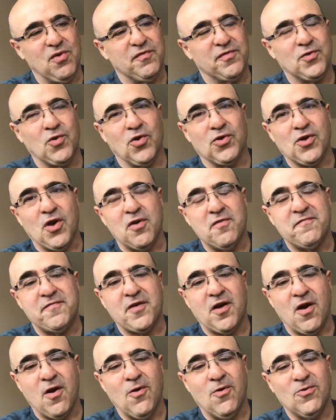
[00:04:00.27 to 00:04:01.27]
of gone
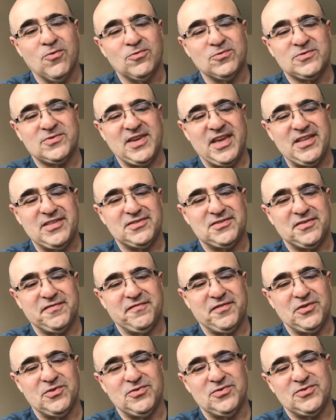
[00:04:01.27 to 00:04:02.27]
over old
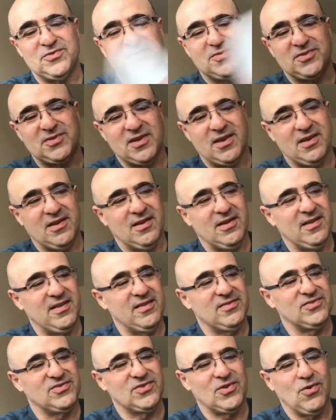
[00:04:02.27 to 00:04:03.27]
interviews
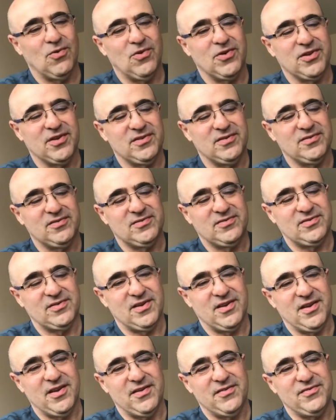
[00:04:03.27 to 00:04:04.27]
and so on, and
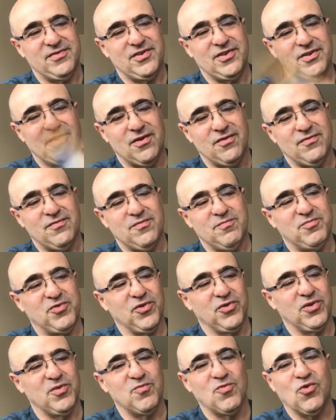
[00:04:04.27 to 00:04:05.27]

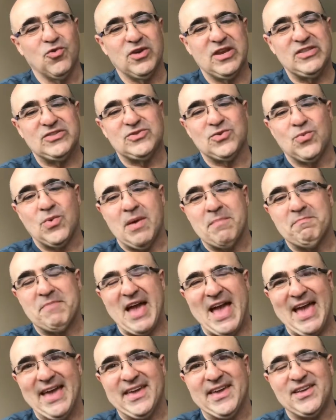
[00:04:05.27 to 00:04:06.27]
put them all into one
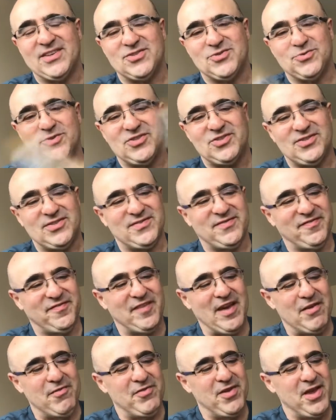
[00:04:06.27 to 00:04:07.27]
package, which is
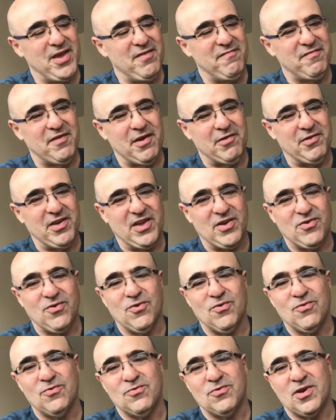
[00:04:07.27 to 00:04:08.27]
very, very
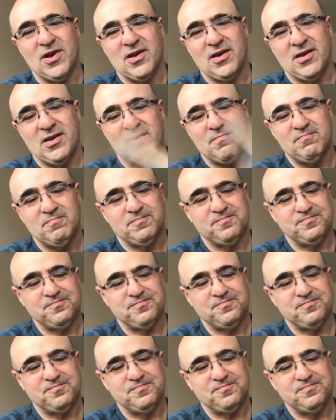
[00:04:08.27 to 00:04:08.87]
cool.